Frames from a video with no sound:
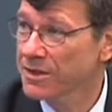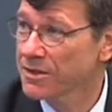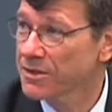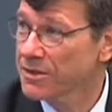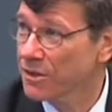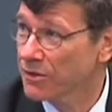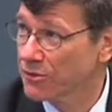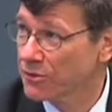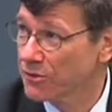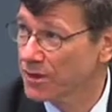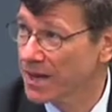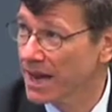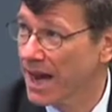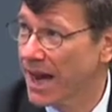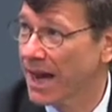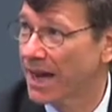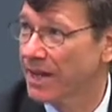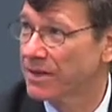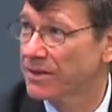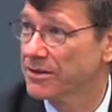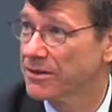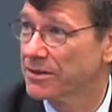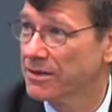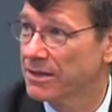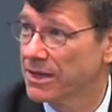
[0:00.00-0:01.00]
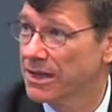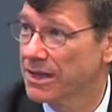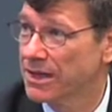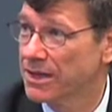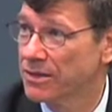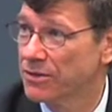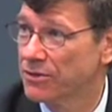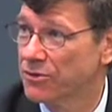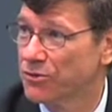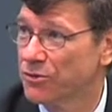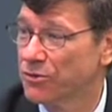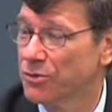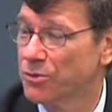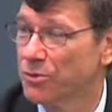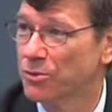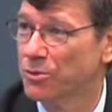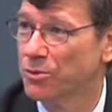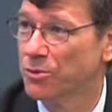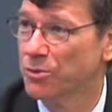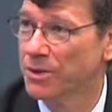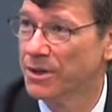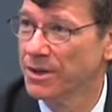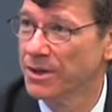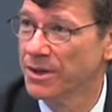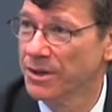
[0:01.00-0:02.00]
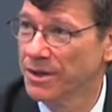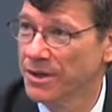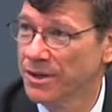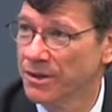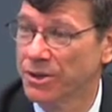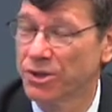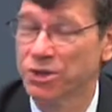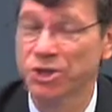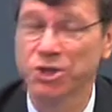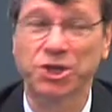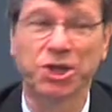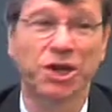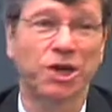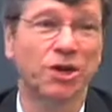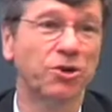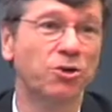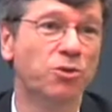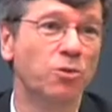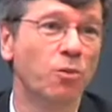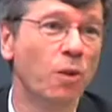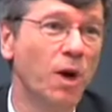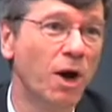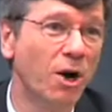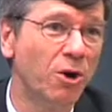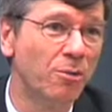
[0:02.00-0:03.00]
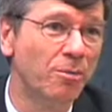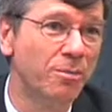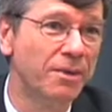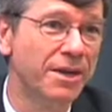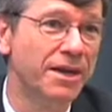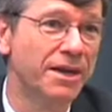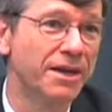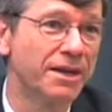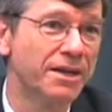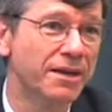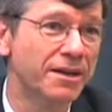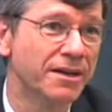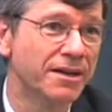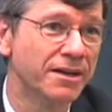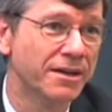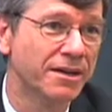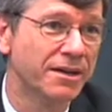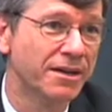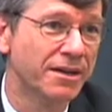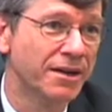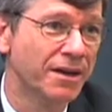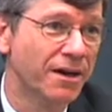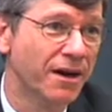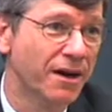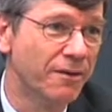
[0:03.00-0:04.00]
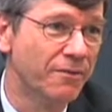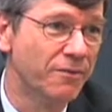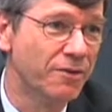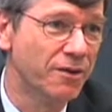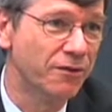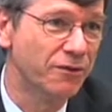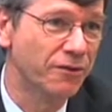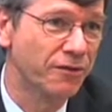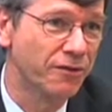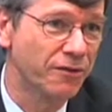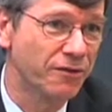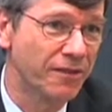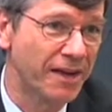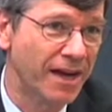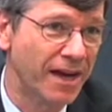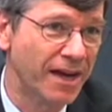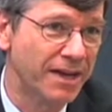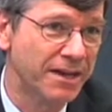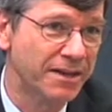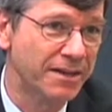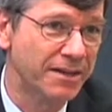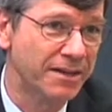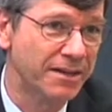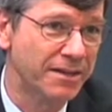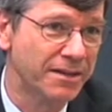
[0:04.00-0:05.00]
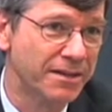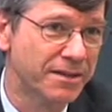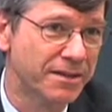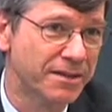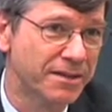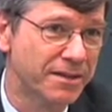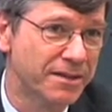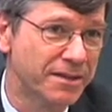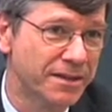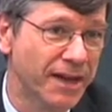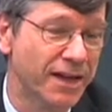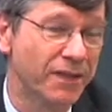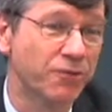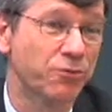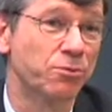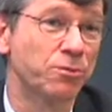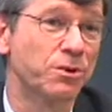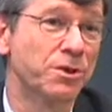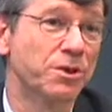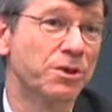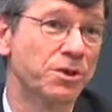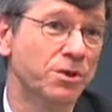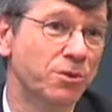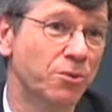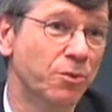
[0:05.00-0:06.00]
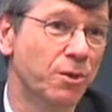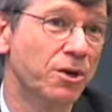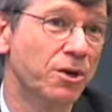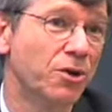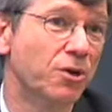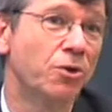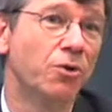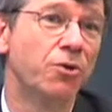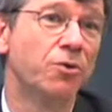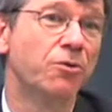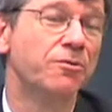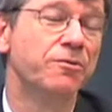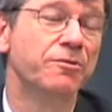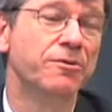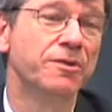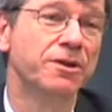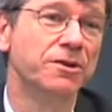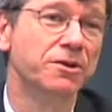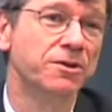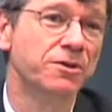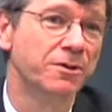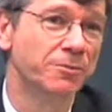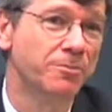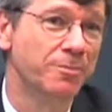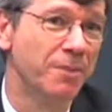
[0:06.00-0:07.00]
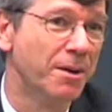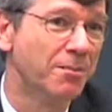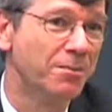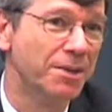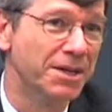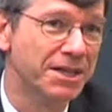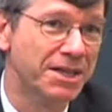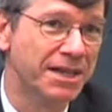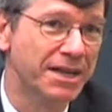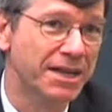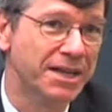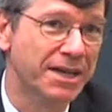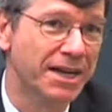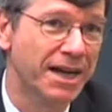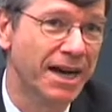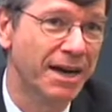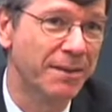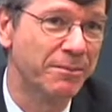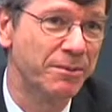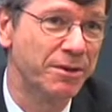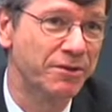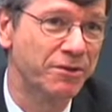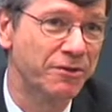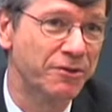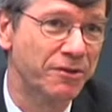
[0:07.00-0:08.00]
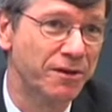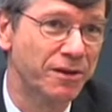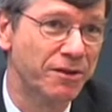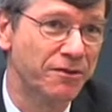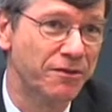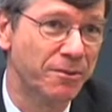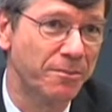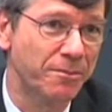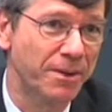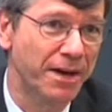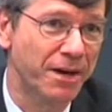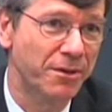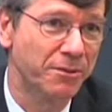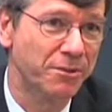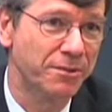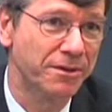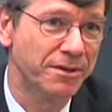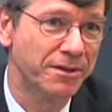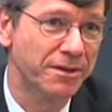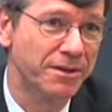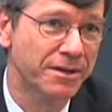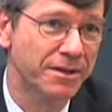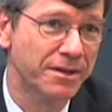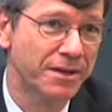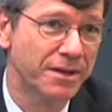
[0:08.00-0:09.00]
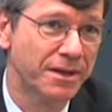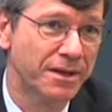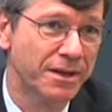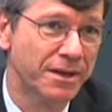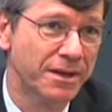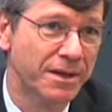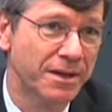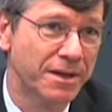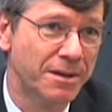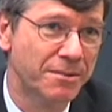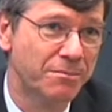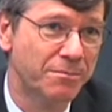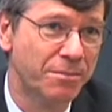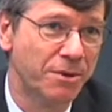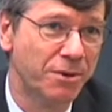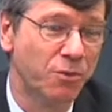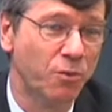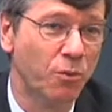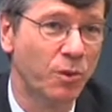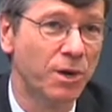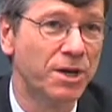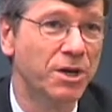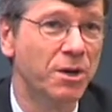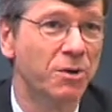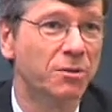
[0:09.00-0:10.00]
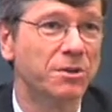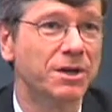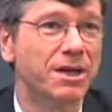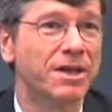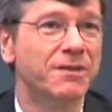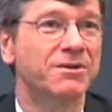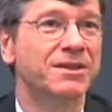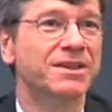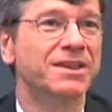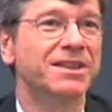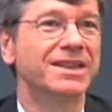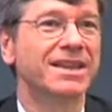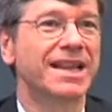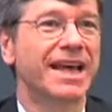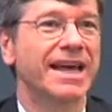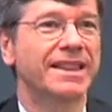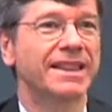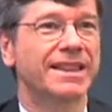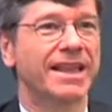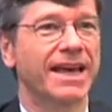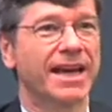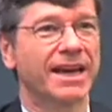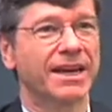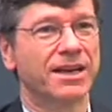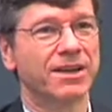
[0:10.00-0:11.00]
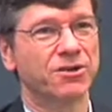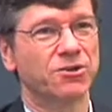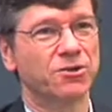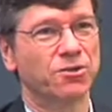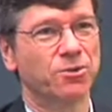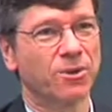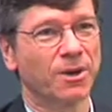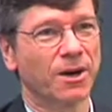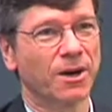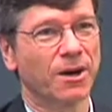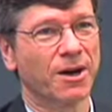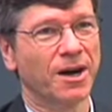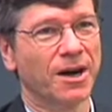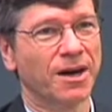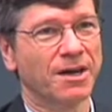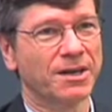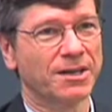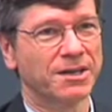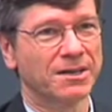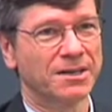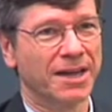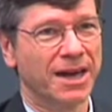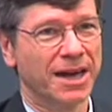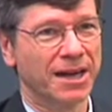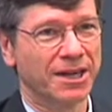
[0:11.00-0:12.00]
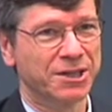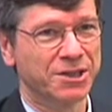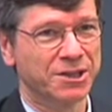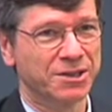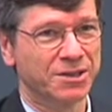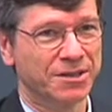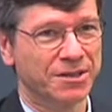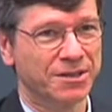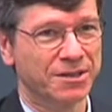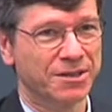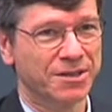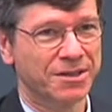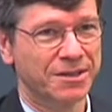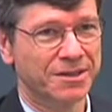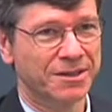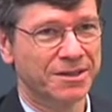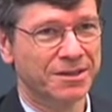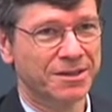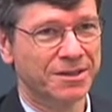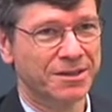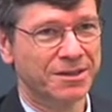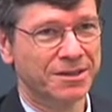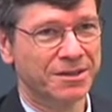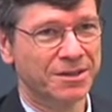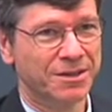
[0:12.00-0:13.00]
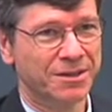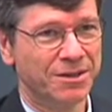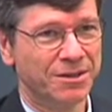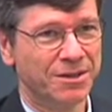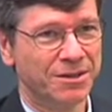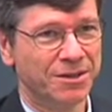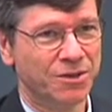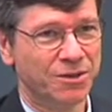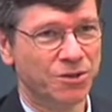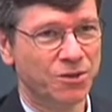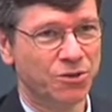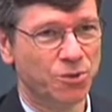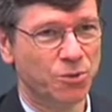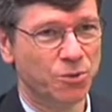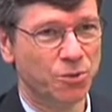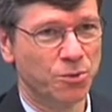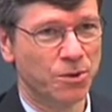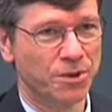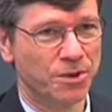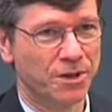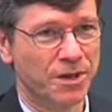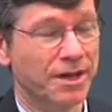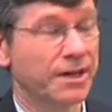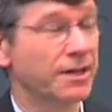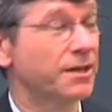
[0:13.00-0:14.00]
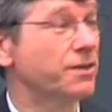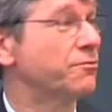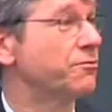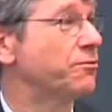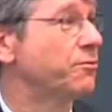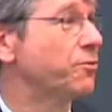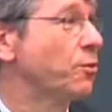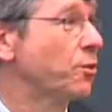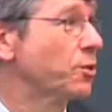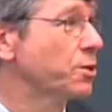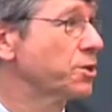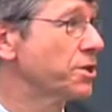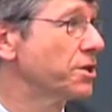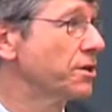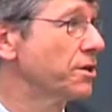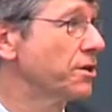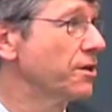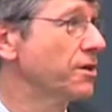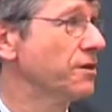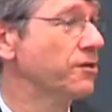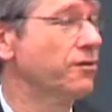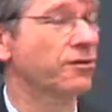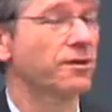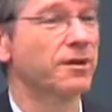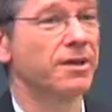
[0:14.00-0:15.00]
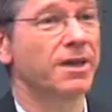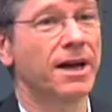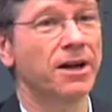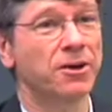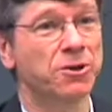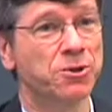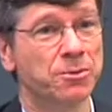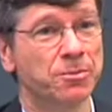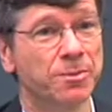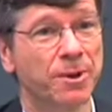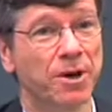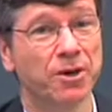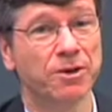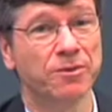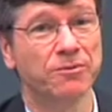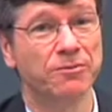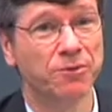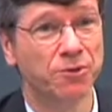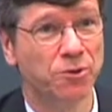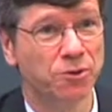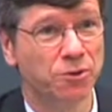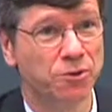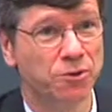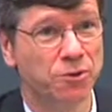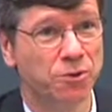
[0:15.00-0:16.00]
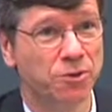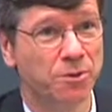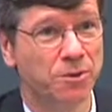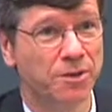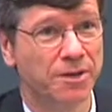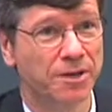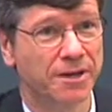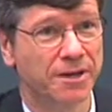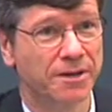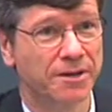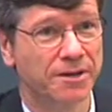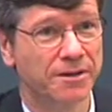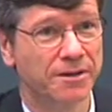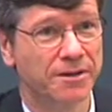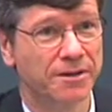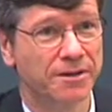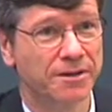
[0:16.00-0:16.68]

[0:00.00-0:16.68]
does not lead to the shared well-being of the society. That's really a whole field of public economics is about. But we don't even let that into our ideological toolkit. Fortunately, it's a large part of your toolkit.